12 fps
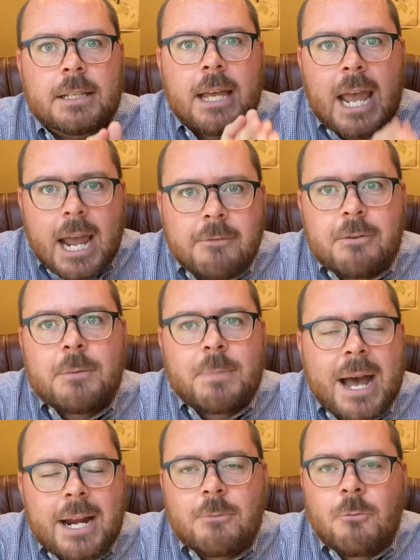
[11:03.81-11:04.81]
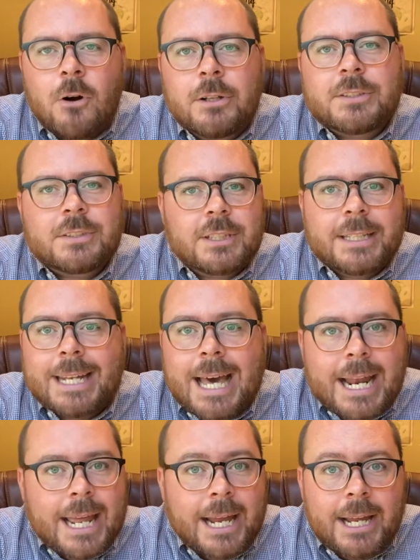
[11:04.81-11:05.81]
Everybody wants to get
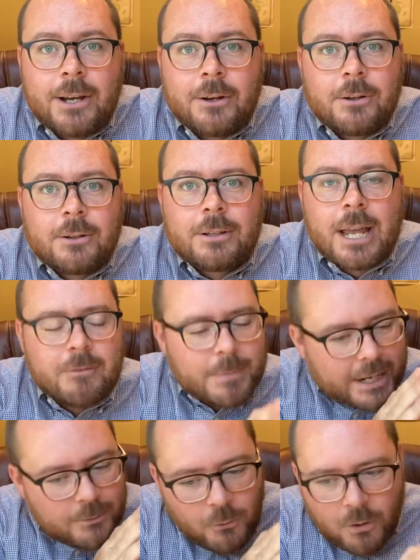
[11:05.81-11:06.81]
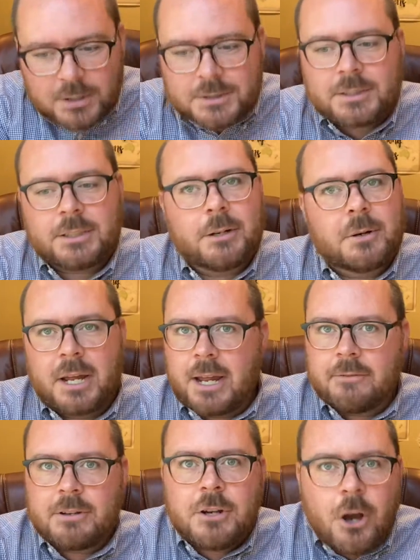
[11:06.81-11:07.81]
out of hell. Everybody wants to go to
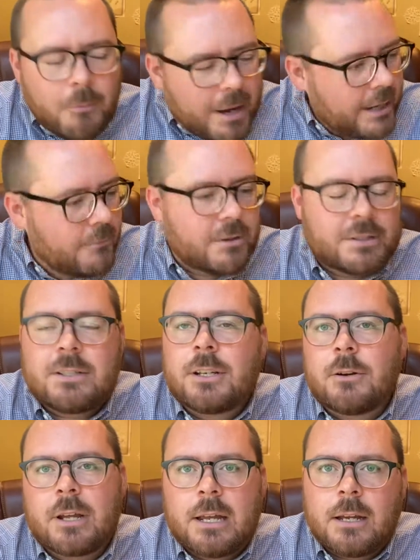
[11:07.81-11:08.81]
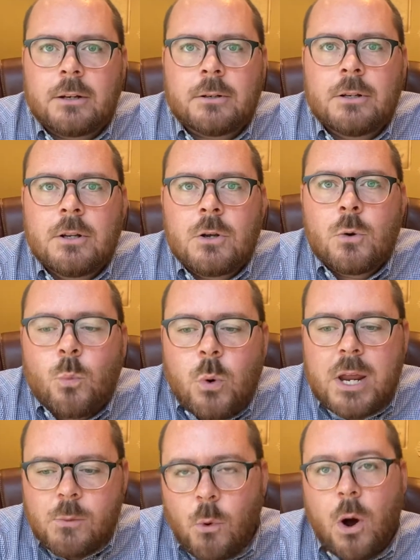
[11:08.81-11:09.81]
heaven. Nobody wants to go to hell.
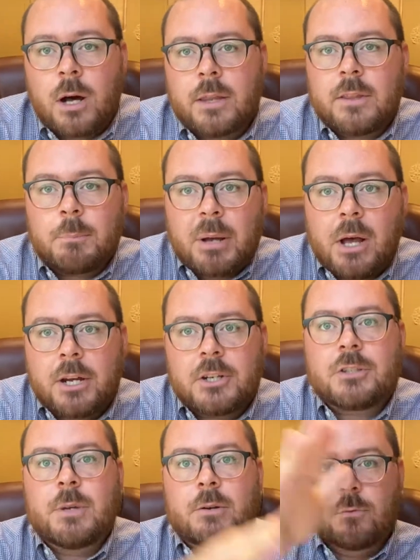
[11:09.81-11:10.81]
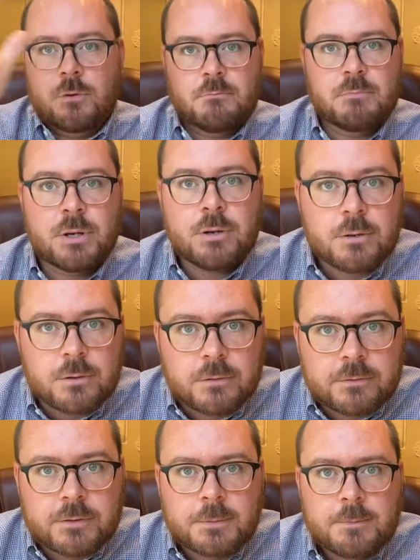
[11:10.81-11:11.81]
We want the punishment
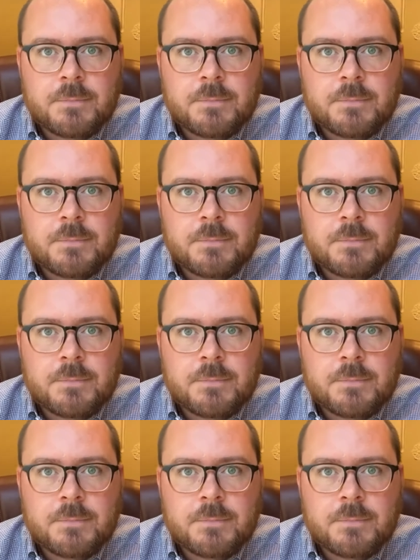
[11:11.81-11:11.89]
removed.